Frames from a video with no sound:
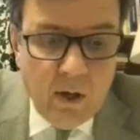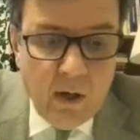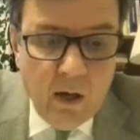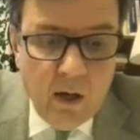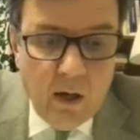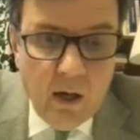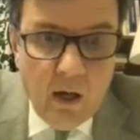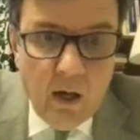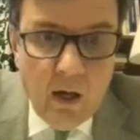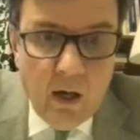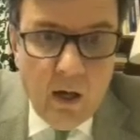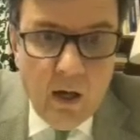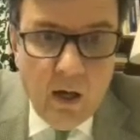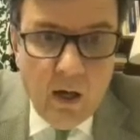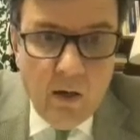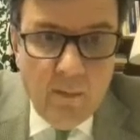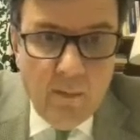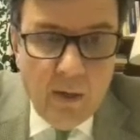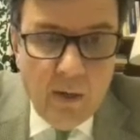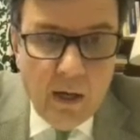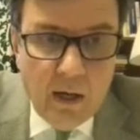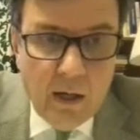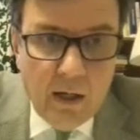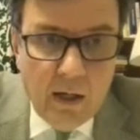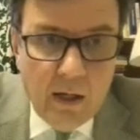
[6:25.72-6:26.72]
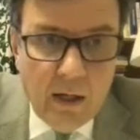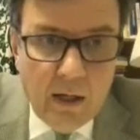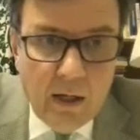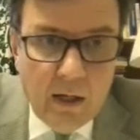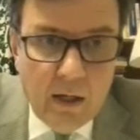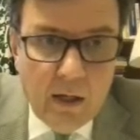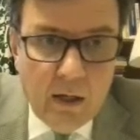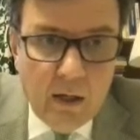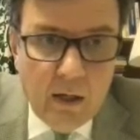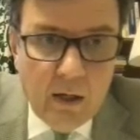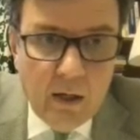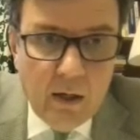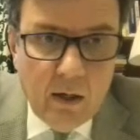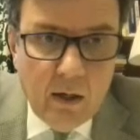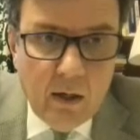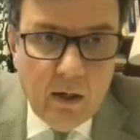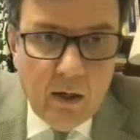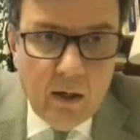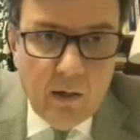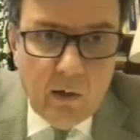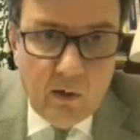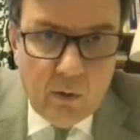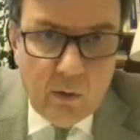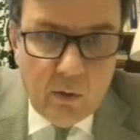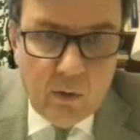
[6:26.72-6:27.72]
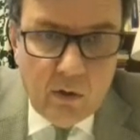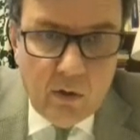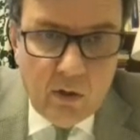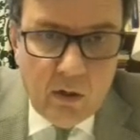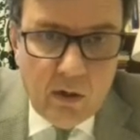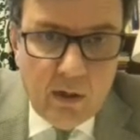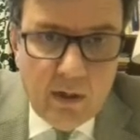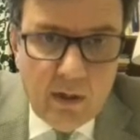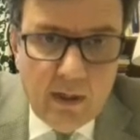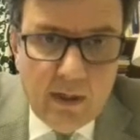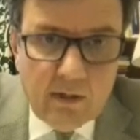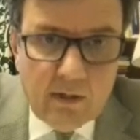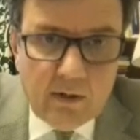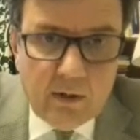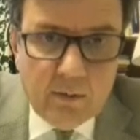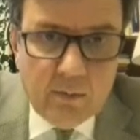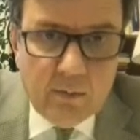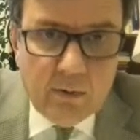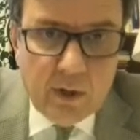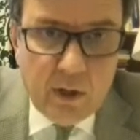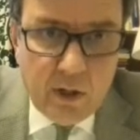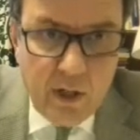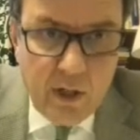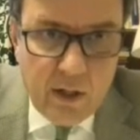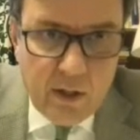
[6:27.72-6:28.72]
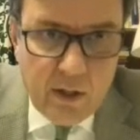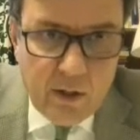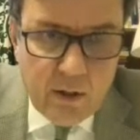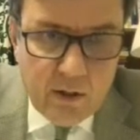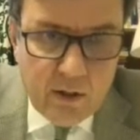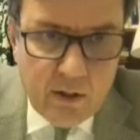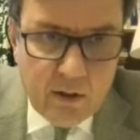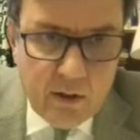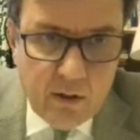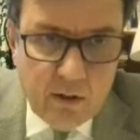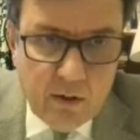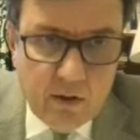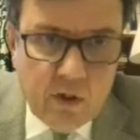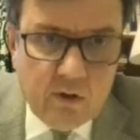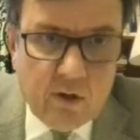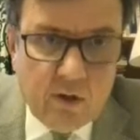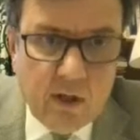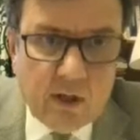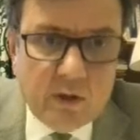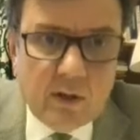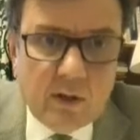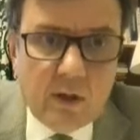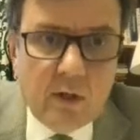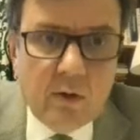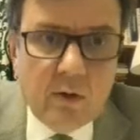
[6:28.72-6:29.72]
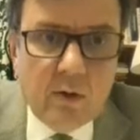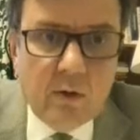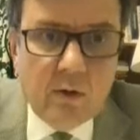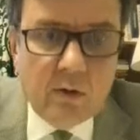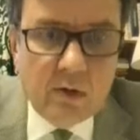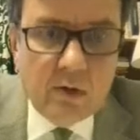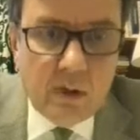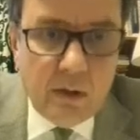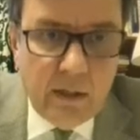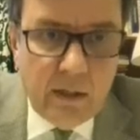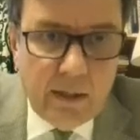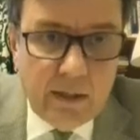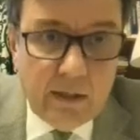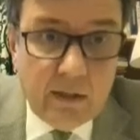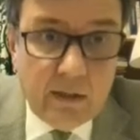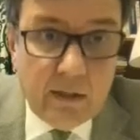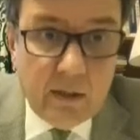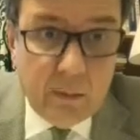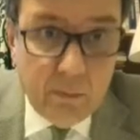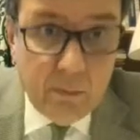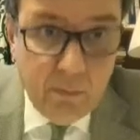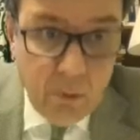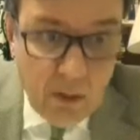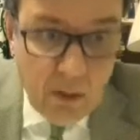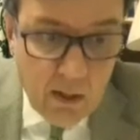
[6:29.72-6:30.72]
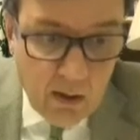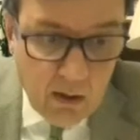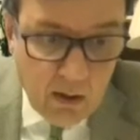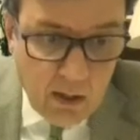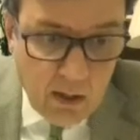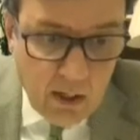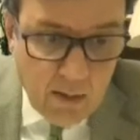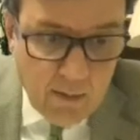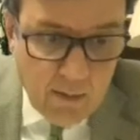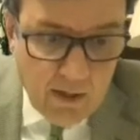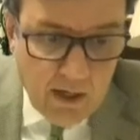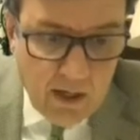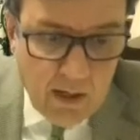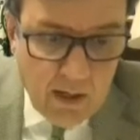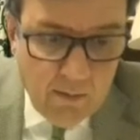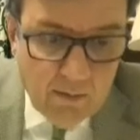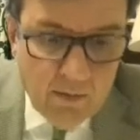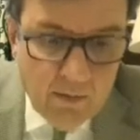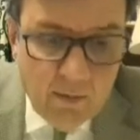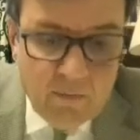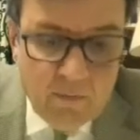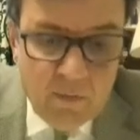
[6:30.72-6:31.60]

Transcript: And here, it was also linked to the British Energy Security Strategy, also linked to the bill coming up.